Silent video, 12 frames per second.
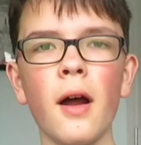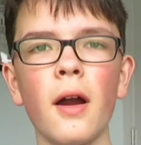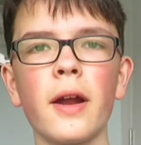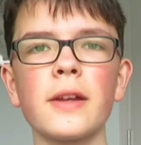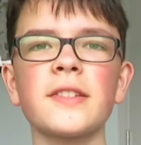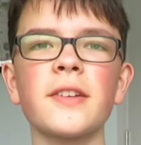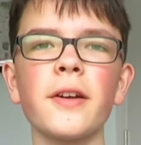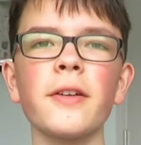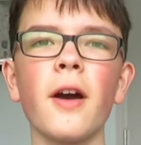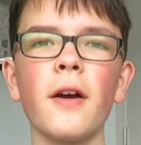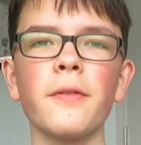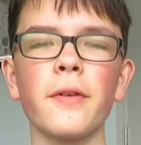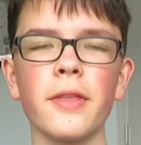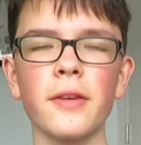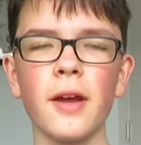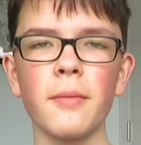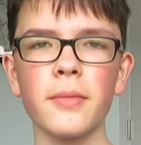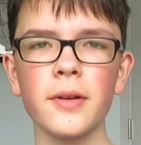Alright, starting off with
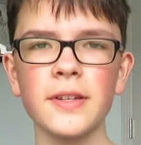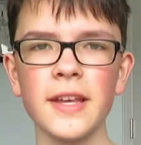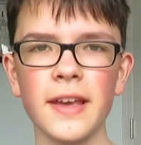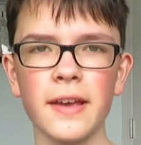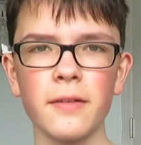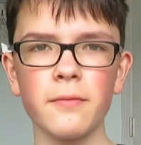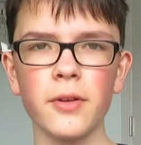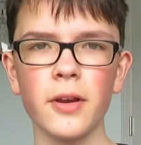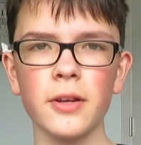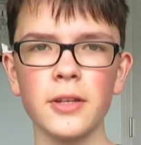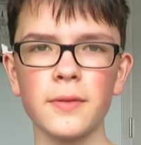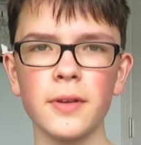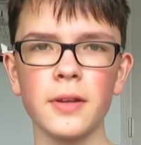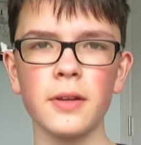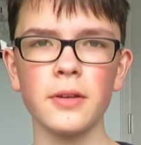number 10, we are doing